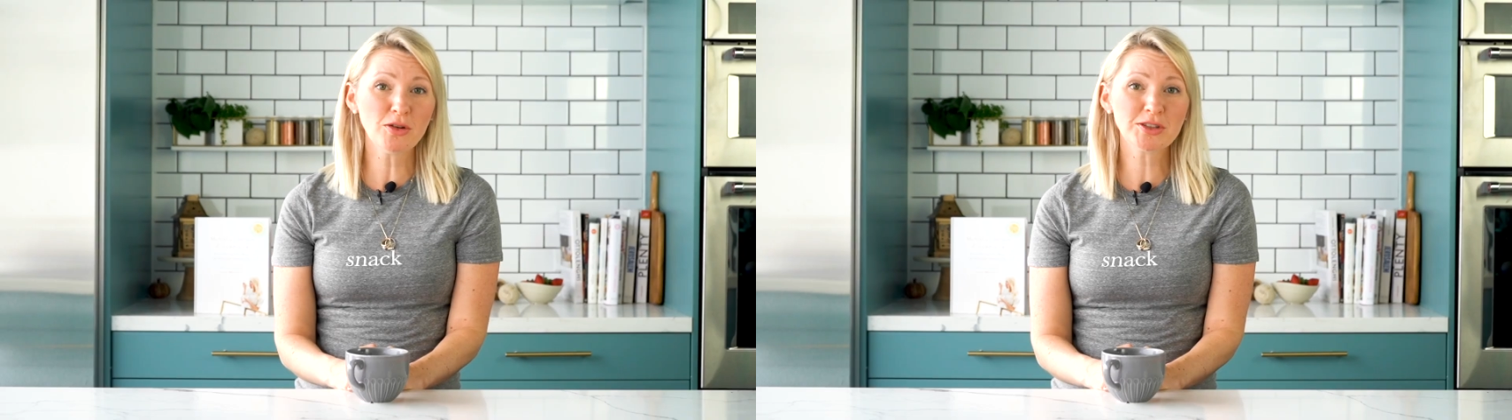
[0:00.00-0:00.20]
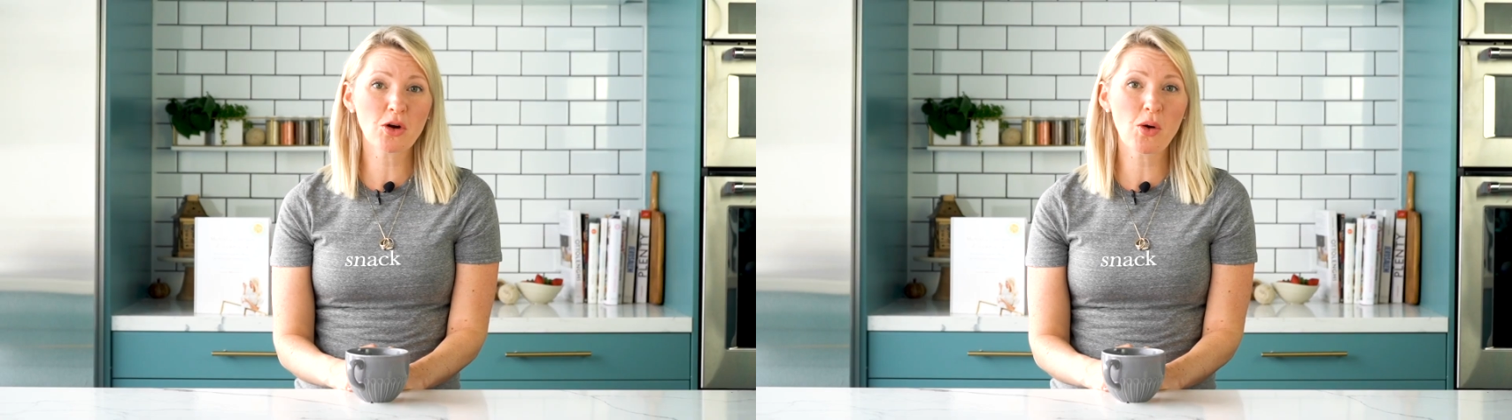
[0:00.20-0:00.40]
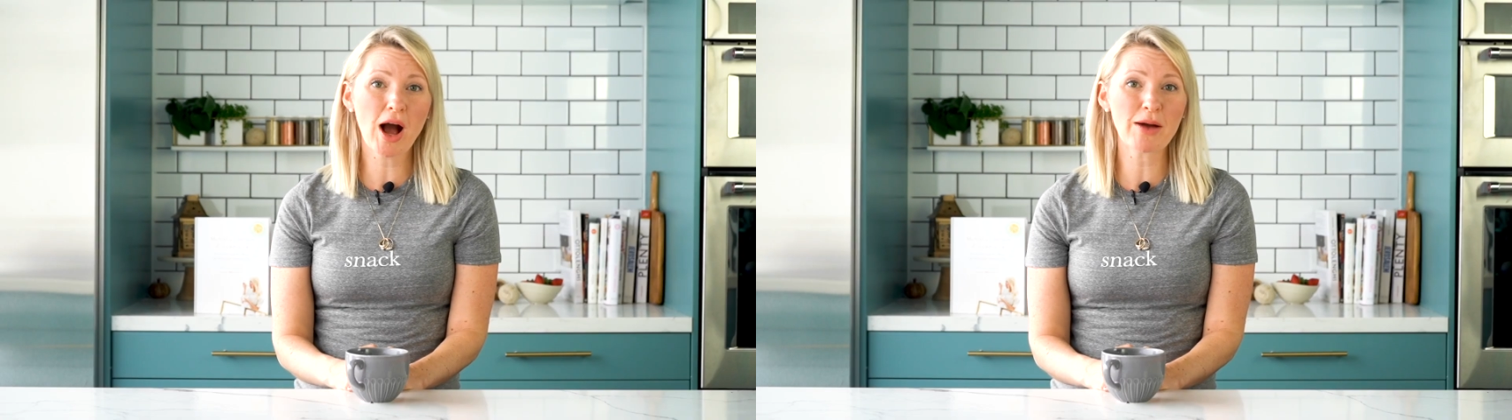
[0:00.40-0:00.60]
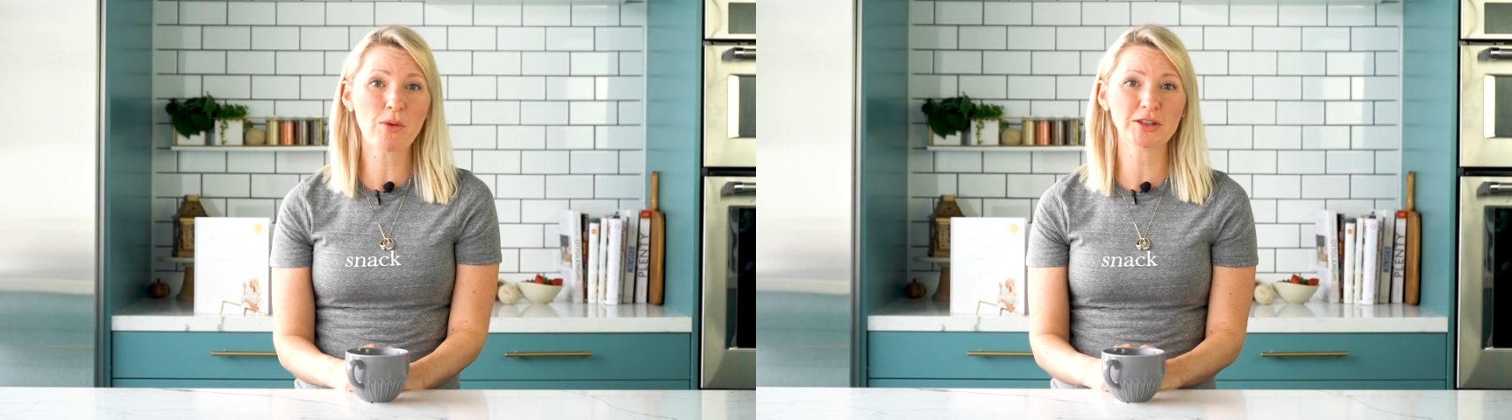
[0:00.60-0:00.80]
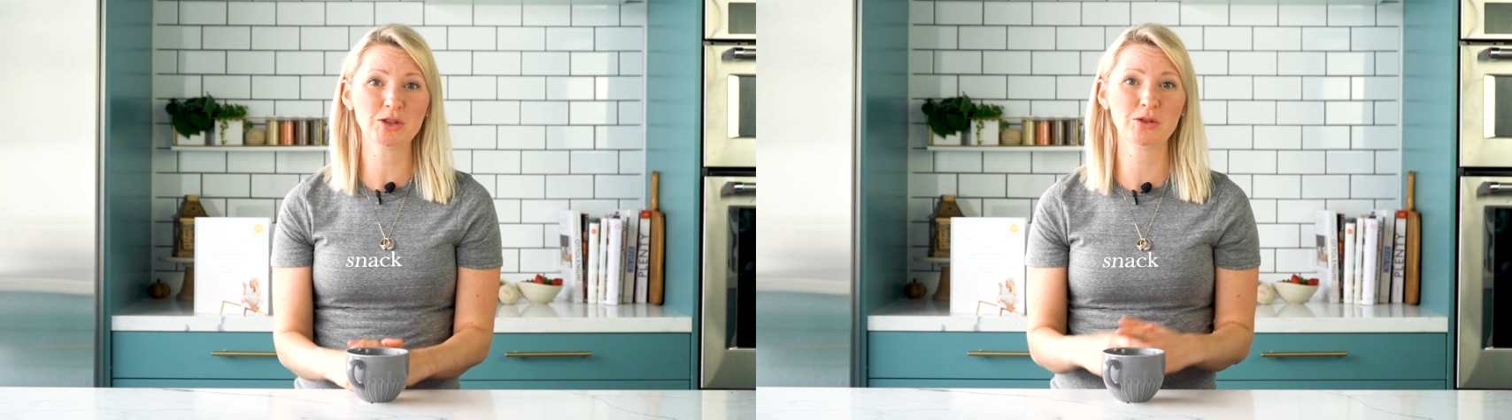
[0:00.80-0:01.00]
Also, I
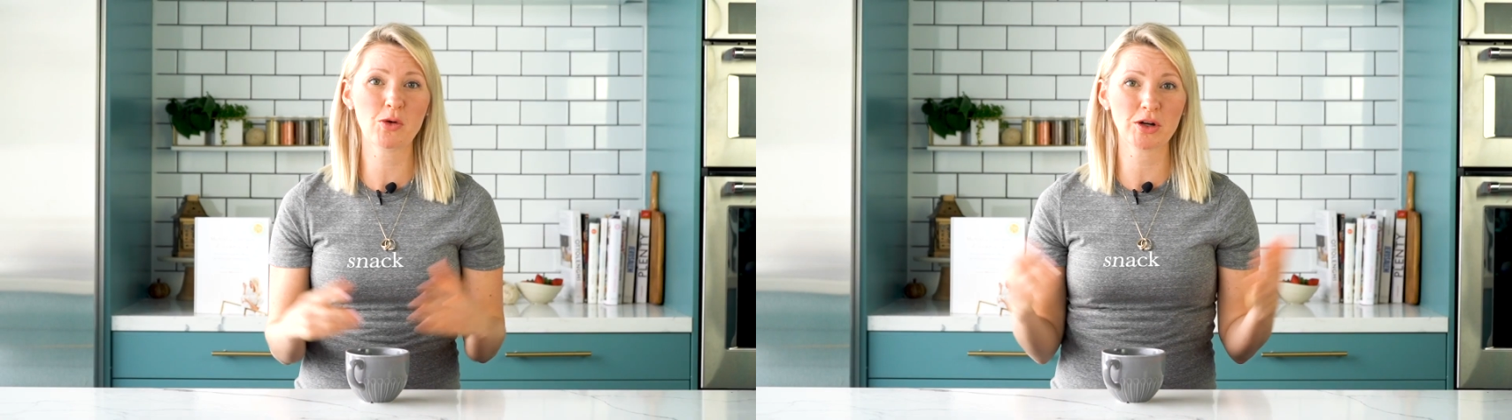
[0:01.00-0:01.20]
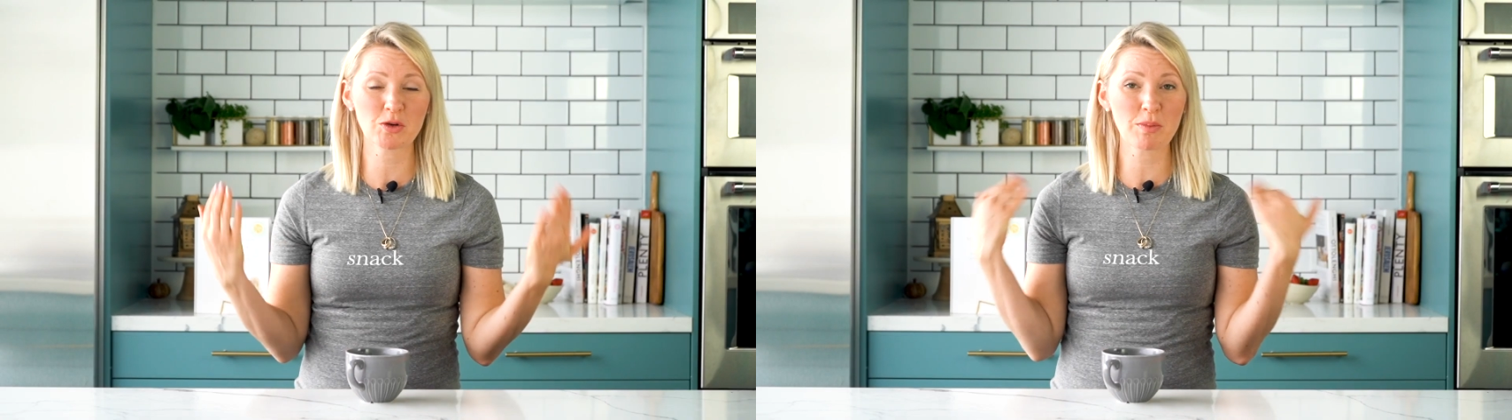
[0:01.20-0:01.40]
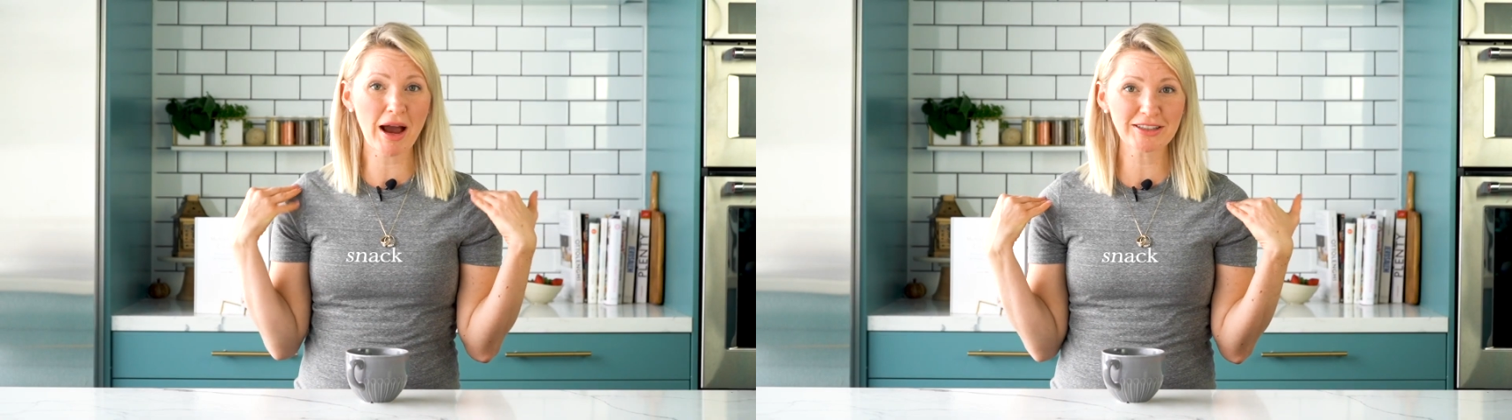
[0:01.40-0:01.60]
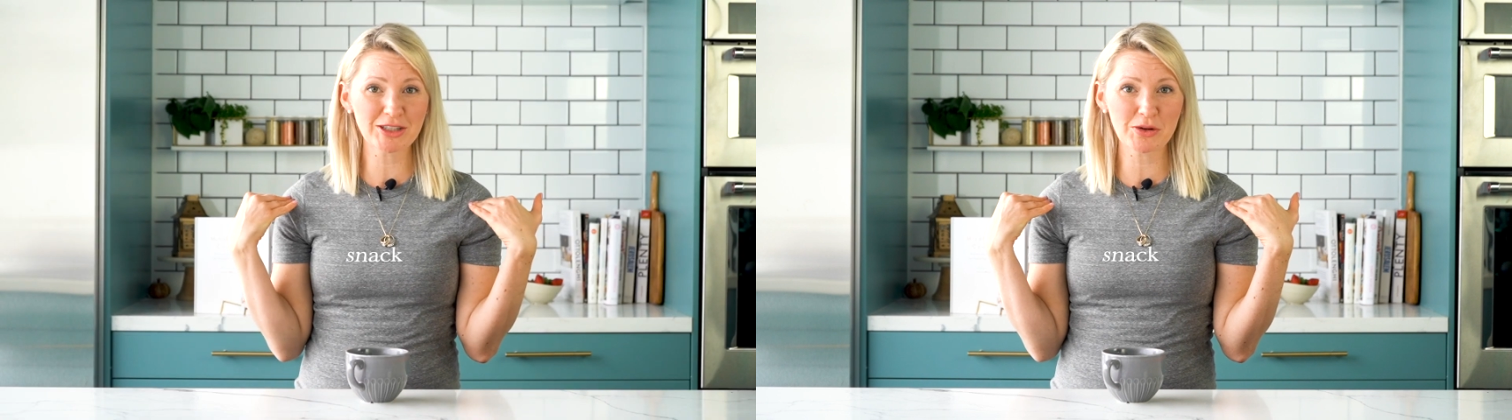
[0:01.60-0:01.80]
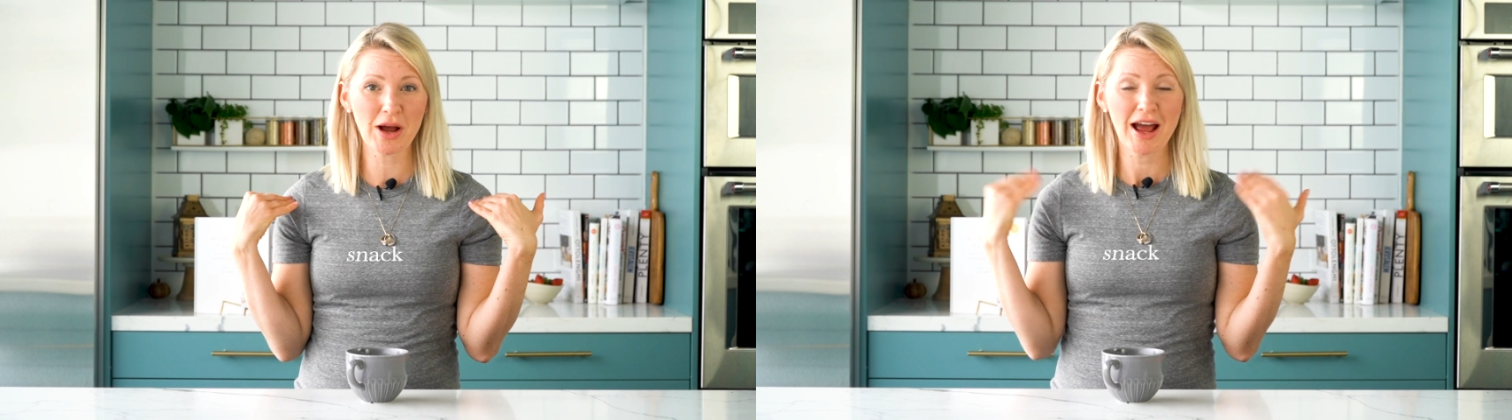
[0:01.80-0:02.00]
want to, of course, remind
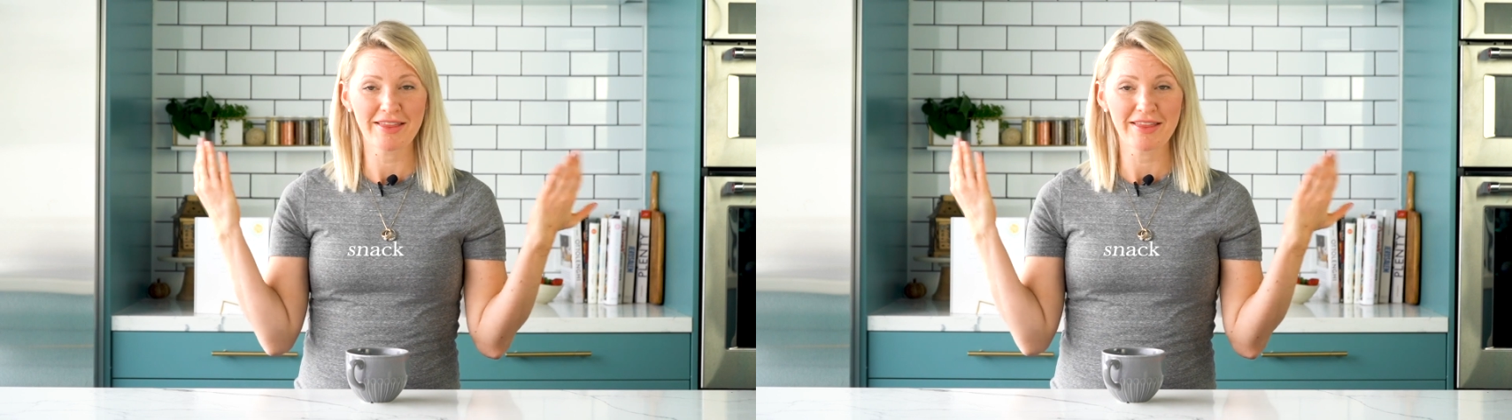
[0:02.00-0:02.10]
you